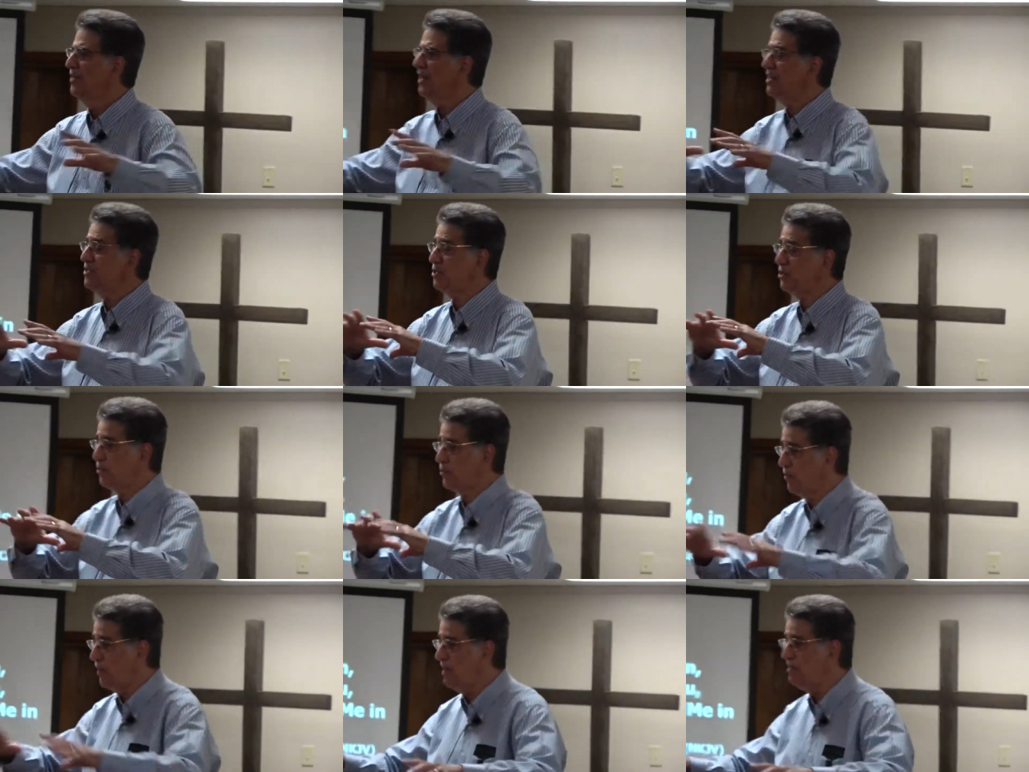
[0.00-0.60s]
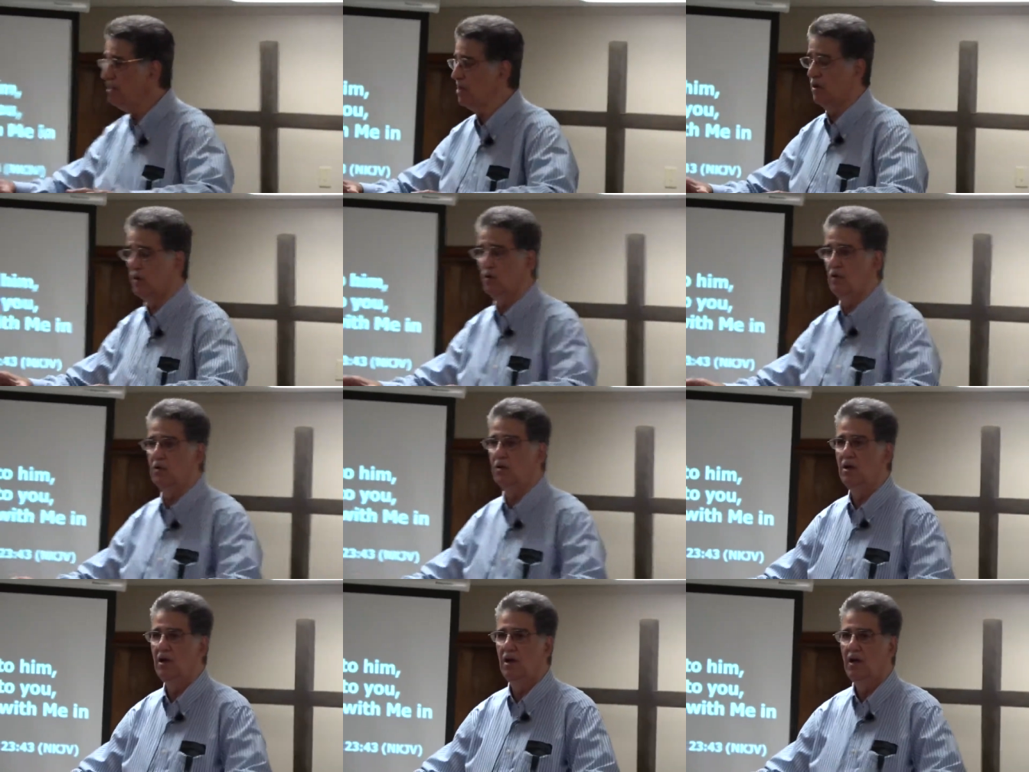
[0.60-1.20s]
This
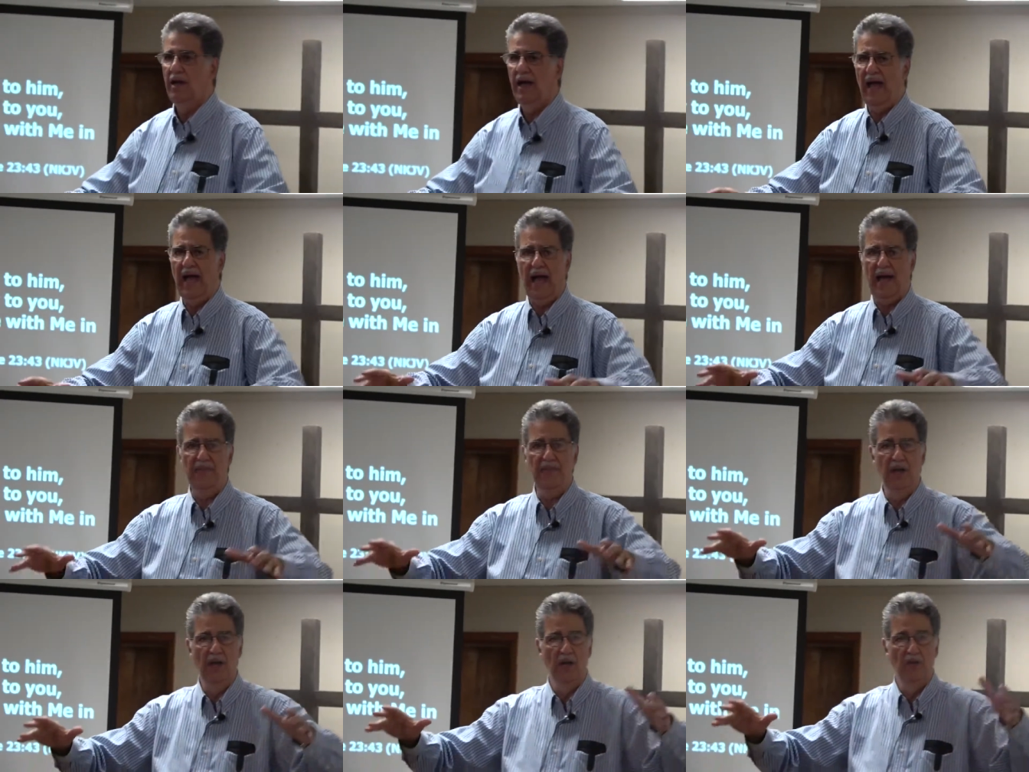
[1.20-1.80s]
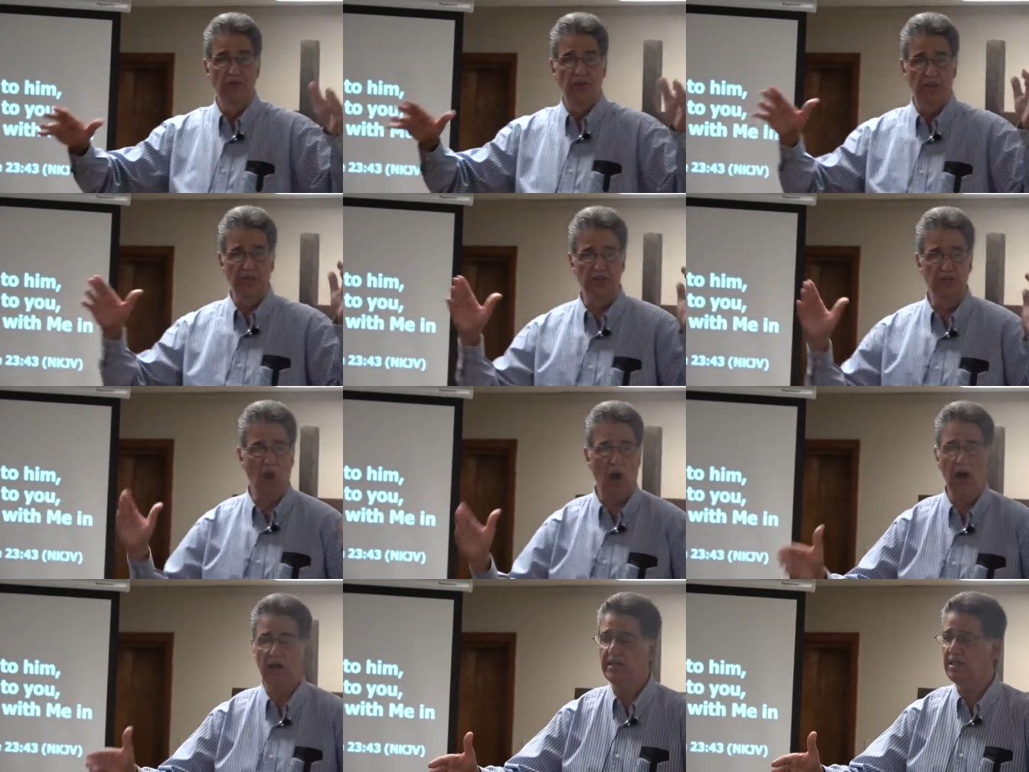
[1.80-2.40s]
criminal had the
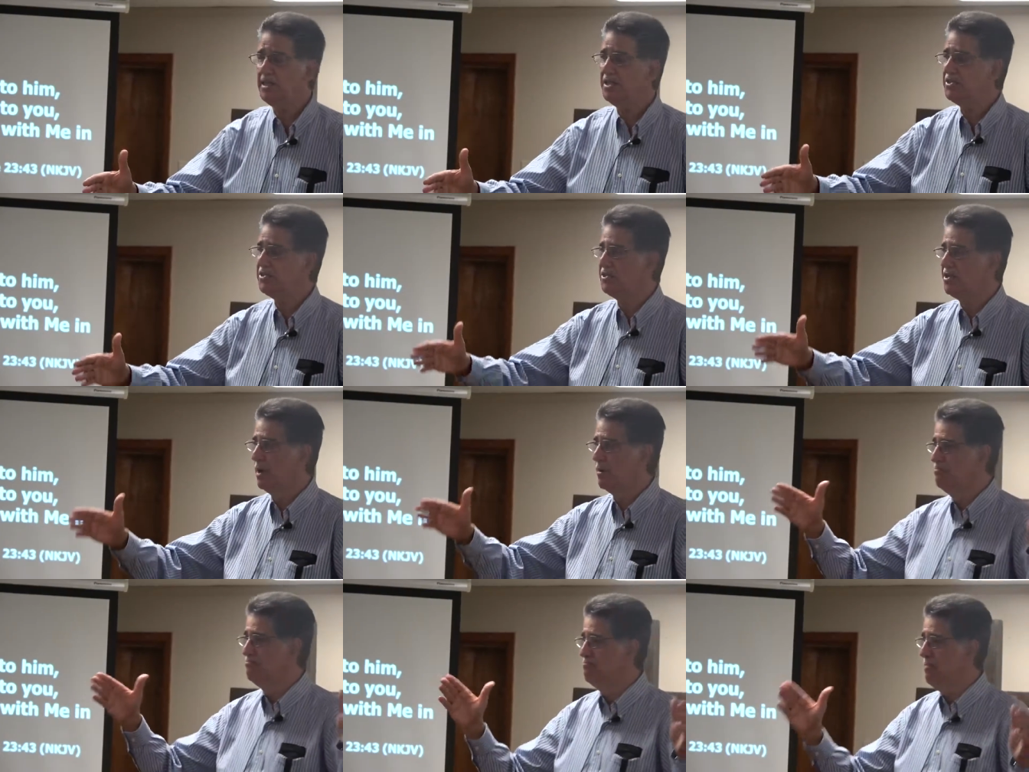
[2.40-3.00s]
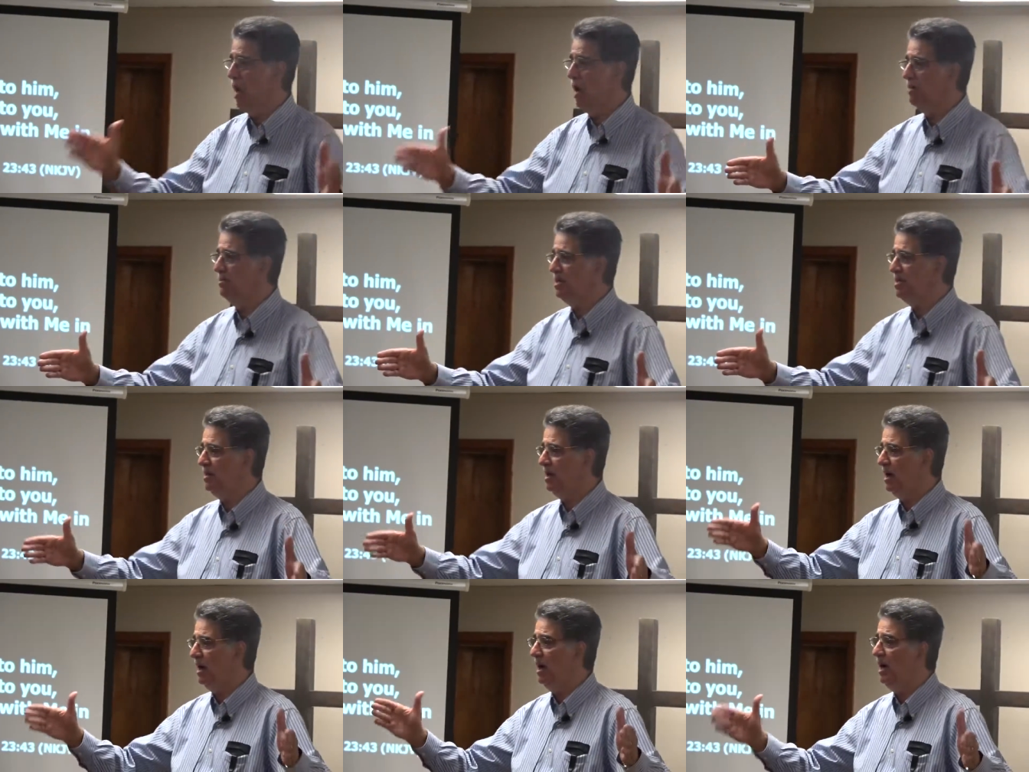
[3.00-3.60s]
darkest
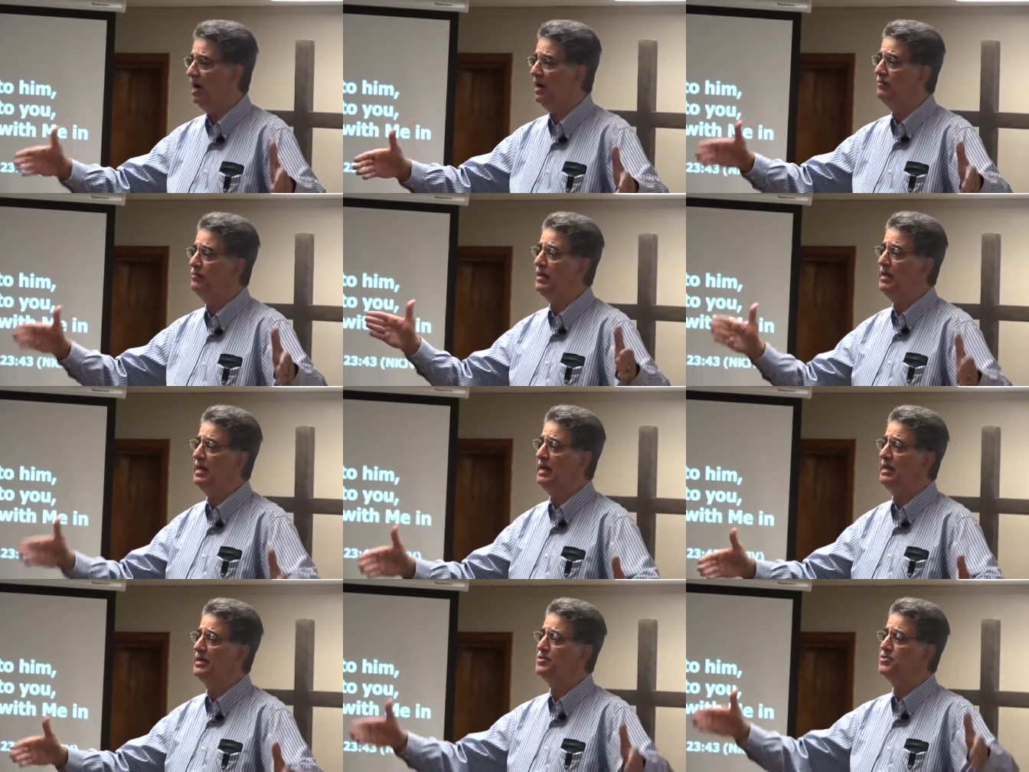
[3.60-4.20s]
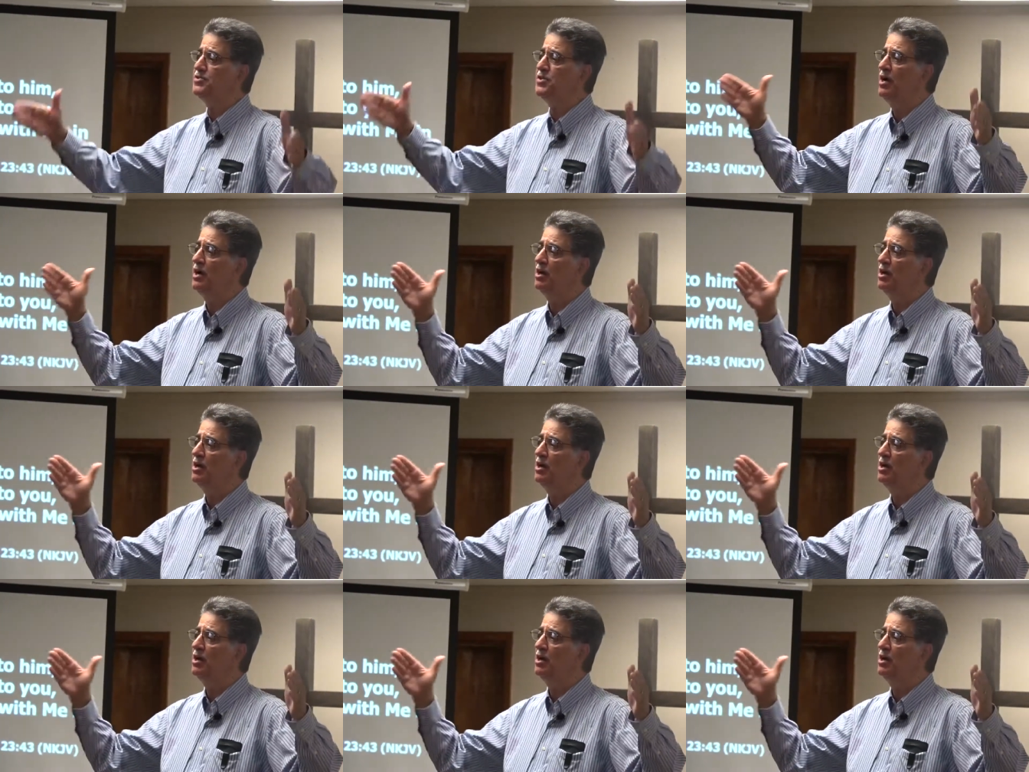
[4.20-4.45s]
moment of his